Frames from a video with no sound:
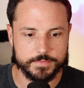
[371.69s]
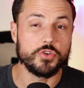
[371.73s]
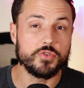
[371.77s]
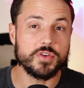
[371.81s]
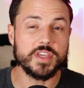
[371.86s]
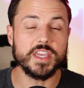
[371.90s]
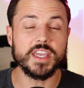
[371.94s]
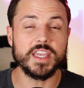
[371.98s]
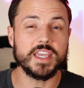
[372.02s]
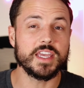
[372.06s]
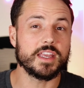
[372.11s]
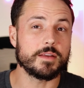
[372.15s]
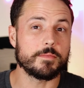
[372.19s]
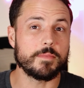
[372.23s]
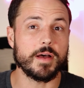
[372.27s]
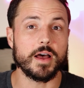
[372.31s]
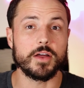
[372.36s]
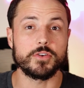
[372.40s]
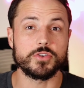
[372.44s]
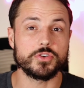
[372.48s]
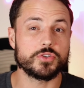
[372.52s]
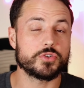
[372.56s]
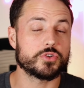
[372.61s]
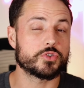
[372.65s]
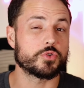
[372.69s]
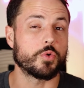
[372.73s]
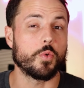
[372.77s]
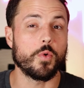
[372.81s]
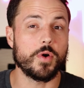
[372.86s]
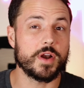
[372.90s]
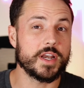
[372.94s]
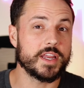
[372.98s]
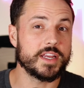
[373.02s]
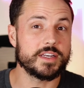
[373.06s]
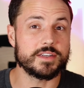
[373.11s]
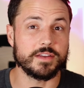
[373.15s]
You can get about
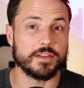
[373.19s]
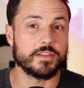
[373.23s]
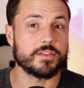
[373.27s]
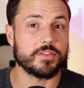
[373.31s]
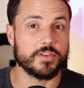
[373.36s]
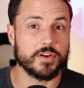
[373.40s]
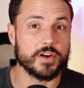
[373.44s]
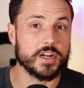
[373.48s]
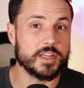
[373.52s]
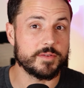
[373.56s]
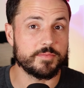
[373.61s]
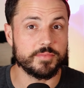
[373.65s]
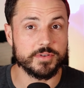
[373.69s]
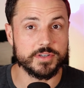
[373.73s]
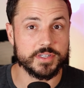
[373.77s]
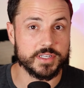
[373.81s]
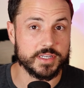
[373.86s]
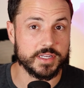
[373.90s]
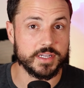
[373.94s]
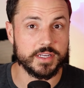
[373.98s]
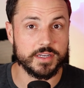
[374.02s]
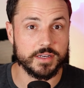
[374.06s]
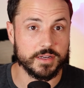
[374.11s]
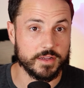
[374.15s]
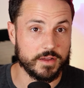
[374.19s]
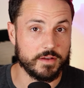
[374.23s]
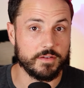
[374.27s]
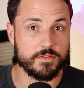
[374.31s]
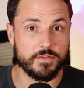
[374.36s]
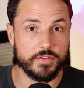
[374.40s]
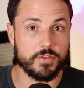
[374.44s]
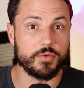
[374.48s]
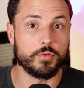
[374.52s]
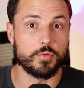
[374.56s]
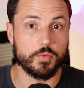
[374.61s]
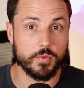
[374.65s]
20 to 30%
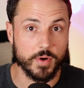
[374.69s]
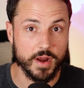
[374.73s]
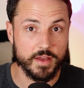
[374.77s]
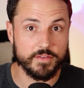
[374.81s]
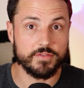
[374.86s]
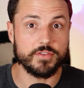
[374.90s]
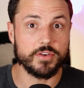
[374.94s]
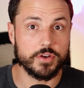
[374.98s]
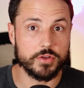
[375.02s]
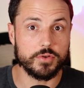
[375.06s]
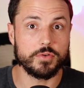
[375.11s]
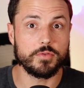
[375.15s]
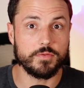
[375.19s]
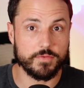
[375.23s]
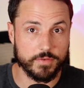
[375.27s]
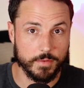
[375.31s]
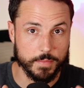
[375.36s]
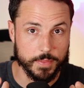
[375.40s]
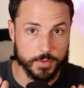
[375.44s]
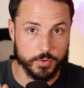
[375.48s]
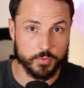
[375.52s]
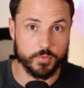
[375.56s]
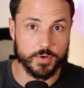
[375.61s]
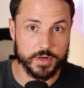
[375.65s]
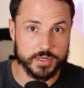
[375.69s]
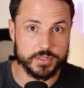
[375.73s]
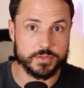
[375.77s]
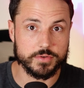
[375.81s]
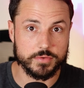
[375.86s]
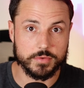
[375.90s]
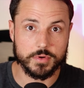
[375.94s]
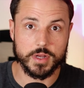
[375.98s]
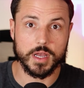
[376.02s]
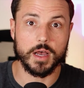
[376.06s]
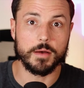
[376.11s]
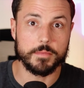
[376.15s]
of the revenue from the
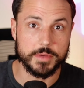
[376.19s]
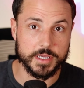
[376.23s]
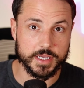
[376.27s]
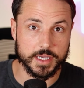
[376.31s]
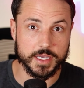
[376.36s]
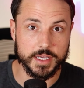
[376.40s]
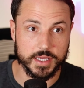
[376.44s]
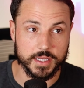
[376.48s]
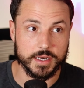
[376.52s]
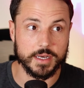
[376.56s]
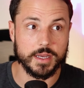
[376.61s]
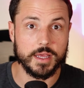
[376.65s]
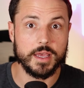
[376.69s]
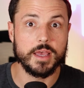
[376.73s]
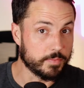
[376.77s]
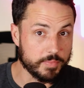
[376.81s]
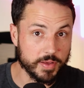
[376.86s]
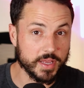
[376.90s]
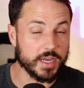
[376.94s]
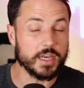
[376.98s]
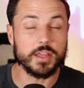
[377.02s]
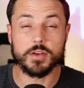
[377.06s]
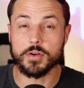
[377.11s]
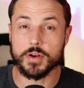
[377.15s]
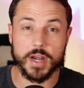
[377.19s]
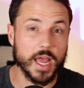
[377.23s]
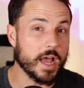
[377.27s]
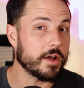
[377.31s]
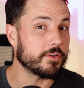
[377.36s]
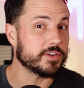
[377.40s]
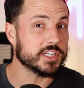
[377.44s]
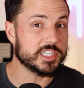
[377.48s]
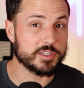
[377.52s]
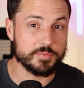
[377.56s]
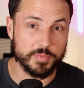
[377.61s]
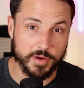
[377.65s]
rental coming in, depending on
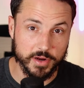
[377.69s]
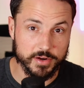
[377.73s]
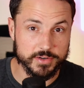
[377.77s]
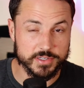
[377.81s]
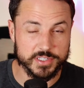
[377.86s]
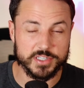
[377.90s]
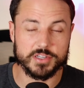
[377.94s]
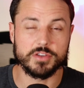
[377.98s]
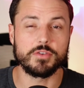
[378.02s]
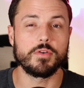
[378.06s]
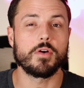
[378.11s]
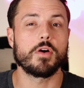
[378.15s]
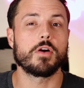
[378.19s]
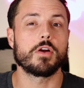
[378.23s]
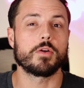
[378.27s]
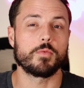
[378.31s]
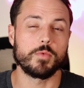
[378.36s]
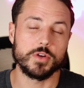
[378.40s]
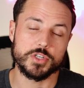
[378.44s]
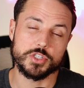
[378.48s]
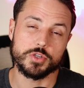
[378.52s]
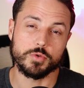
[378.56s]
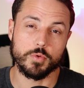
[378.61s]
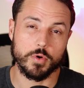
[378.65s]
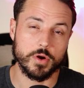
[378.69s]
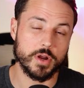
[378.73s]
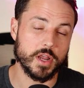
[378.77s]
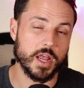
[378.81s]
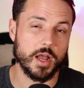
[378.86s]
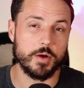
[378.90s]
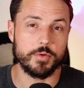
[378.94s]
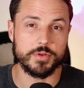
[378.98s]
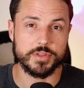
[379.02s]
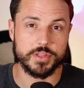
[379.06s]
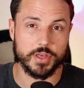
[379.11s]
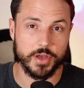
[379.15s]
how experienced you are and what you work
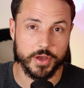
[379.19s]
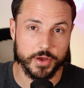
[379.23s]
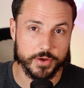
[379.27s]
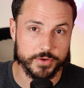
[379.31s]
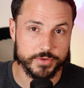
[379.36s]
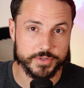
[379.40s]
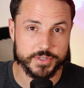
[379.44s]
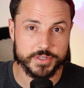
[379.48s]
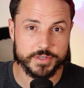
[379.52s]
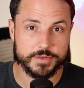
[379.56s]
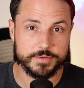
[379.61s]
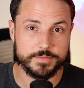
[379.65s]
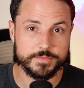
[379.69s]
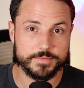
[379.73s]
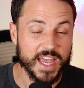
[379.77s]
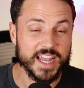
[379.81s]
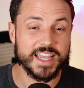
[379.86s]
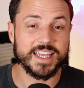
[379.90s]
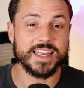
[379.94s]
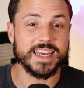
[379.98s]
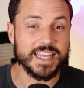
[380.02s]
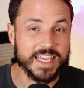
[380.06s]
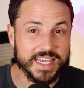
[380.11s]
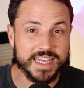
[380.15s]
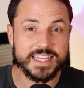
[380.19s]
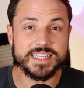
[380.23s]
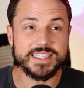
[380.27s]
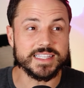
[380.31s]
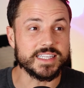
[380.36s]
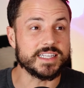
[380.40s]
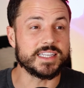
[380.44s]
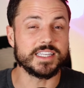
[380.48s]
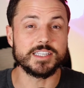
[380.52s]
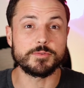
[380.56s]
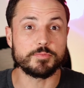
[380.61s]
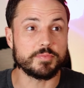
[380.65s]
out with the host. That can
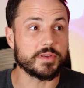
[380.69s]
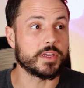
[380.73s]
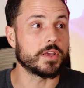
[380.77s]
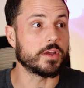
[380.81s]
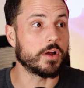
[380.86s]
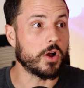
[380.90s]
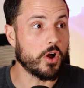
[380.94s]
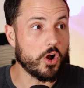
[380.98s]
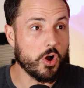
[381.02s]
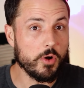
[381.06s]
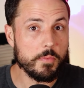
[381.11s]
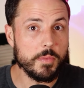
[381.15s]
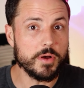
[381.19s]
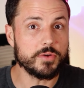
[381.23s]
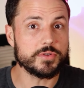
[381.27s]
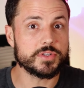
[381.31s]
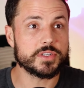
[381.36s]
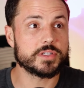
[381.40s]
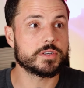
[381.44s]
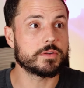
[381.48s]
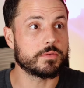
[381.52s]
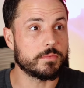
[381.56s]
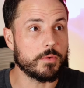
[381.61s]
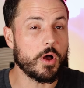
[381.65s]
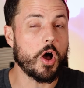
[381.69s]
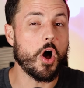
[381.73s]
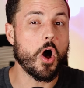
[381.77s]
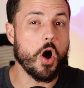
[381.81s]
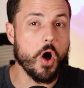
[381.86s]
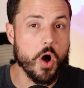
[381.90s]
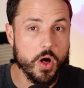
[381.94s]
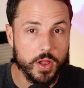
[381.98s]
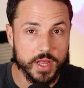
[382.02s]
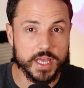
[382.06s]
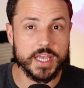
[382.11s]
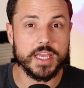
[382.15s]
easily just be almost
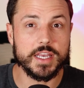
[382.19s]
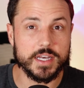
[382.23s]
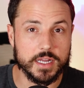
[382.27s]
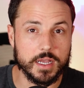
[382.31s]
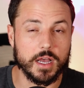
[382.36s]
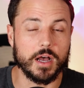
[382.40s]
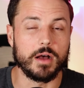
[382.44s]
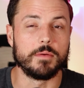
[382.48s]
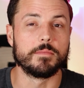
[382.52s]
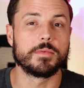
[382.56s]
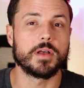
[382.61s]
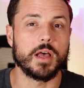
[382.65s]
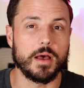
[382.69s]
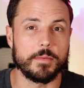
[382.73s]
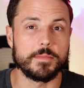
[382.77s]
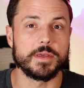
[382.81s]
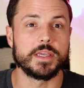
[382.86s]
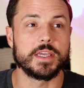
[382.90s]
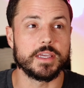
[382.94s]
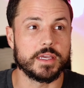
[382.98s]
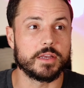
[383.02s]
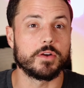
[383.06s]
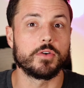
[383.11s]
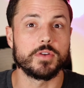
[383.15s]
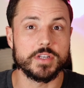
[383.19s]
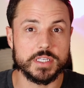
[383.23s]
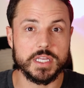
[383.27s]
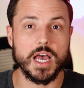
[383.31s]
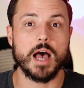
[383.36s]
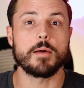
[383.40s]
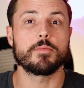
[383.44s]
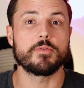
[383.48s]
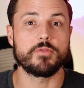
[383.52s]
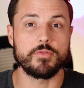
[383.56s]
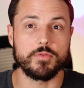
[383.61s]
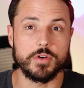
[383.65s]
all income coming in on
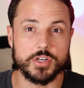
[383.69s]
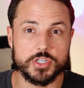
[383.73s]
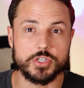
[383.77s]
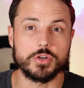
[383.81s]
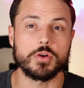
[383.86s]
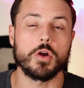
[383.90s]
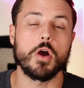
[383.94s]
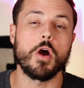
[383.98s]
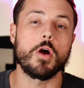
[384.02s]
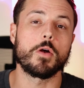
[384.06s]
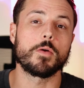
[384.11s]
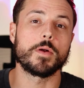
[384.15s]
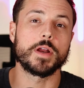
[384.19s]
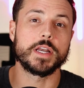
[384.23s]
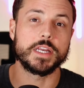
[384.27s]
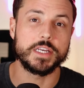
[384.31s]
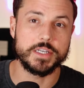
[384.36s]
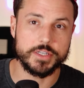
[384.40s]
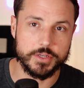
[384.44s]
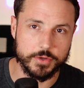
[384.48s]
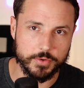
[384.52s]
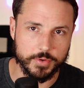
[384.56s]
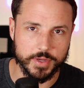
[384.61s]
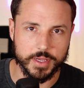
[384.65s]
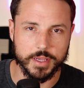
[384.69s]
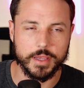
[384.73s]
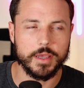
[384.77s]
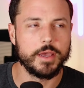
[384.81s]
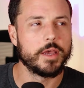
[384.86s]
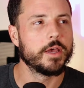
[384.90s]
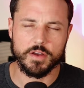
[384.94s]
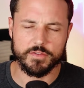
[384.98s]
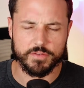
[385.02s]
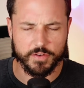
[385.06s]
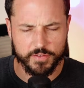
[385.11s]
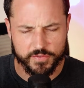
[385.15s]
top of what you're already doing.
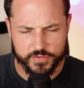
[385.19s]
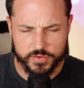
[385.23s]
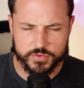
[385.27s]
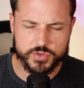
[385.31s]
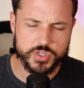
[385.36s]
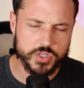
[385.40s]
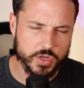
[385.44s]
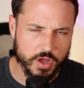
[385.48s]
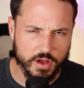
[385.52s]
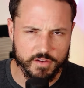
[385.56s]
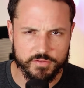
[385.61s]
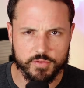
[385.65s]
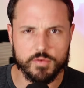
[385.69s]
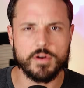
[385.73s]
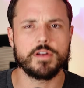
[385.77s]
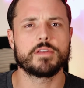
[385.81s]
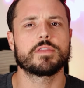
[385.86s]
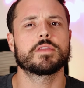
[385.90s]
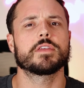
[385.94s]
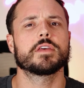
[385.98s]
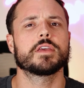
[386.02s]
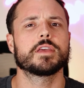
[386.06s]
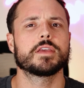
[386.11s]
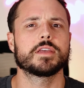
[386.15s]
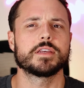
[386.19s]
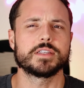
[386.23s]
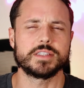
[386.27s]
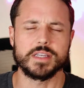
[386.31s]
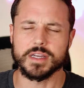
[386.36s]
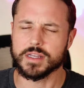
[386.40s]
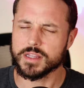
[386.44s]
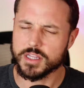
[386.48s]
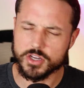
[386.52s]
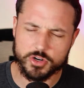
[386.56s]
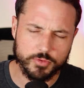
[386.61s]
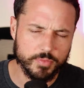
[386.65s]
You have a few software
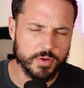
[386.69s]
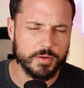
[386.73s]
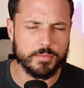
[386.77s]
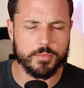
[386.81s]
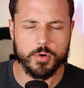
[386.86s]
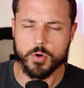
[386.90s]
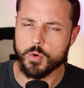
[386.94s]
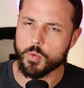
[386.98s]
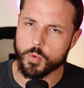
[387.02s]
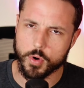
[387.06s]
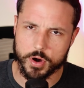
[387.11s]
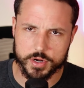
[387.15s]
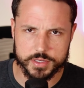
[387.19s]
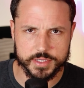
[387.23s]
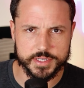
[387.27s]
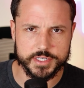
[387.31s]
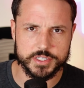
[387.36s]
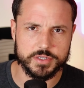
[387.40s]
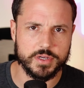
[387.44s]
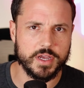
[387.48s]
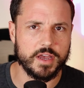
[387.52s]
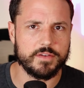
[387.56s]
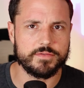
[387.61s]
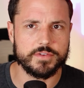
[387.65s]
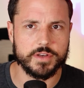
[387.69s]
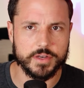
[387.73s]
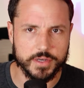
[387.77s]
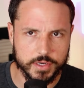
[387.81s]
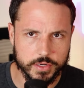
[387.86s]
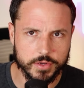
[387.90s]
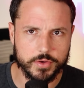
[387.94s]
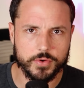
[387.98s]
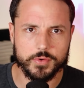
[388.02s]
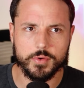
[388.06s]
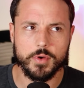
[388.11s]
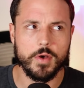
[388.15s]
things and a little bit more work that you have to
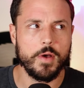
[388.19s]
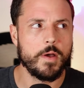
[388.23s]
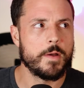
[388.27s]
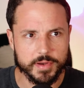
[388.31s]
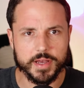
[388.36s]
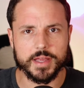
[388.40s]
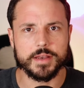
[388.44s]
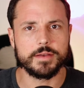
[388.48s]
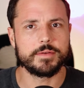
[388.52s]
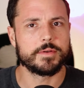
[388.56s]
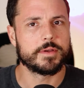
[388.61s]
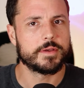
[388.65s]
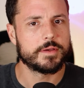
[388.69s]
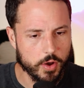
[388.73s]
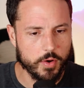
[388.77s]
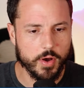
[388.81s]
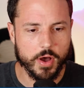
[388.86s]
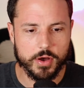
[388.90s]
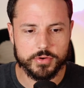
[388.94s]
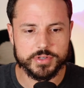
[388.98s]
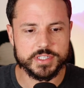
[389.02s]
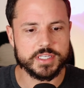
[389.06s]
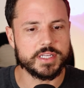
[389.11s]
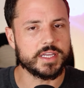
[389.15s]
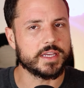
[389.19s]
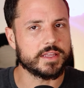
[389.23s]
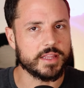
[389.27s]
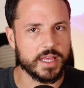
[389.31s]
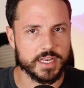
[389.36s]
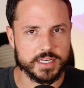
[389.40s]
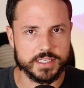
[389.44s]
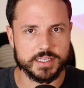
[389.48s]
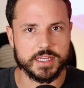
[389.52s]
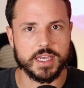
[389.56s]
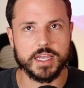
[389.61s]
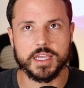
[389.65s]
do, but co-hosting in
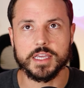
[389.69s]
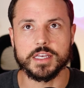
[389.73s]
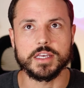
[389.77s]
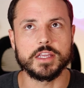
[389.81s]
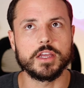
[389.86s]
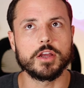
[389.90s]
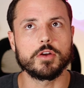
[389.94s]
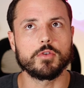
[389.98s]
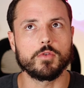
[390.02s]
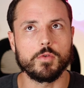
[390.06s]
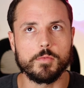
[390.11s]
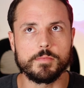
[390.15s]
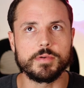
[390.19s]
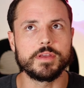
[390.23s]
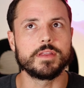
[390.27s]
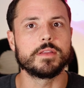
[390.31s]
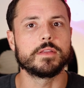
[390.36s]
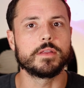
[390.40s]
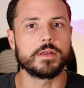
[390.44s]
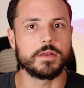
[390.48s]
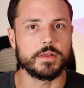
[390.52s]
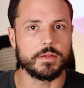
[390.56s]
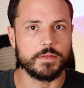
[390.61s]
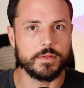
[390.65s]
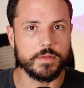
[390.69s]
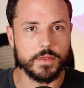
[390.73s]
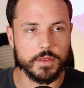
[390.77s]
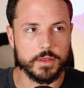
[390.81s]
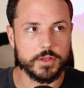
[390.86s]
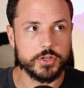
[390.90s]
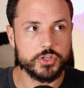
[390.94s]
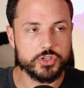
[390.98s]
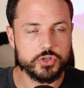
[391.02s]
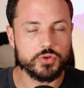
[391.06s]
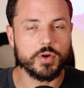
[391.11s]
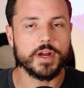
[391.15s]
that second year will be
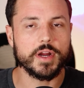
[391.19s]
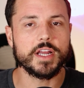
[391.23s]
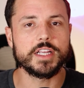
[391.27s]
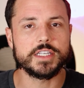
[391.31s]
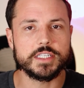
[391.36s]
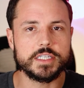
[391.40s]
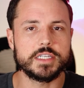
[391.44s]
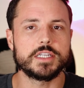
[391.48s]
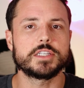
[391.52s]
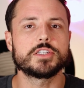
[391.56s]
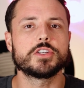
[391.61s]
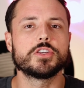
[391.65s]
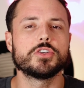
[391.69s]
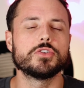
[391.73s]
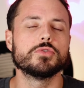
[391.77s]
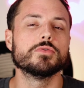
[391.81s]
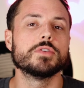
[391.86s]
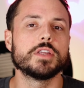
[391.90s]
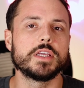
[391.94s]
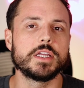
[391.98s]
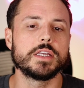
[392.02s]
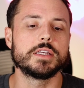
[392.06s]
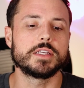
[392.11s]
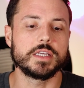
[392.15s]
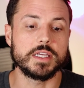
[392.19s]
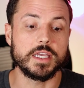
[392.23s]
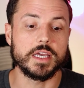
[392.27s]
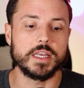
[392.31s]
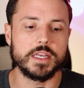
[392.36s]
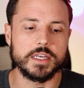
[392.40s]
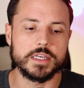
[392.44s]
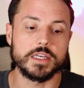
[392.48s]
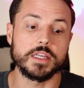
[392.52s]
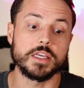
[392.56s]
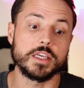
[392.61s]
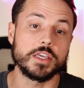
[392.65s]
the transition you need to
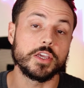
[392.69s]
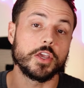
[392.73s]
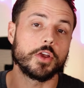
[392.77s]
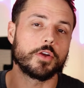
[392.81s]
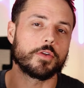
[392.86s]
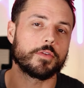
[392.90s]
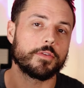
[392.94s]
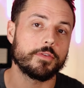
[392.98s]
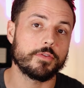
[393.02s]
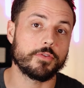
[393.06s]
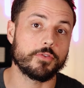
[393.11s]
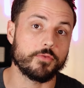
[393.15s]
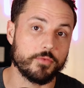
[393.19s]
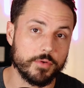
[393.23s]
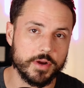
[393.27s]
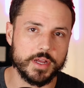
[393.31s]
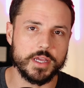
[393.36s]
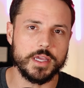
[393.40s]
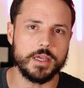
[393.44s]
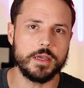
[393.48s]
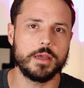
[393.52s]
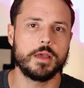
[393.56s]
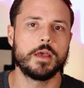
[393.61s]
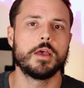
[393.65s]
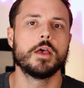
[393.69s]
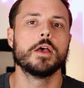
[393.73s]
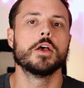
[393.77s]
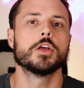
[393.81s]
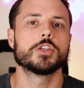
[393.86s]
get into year three,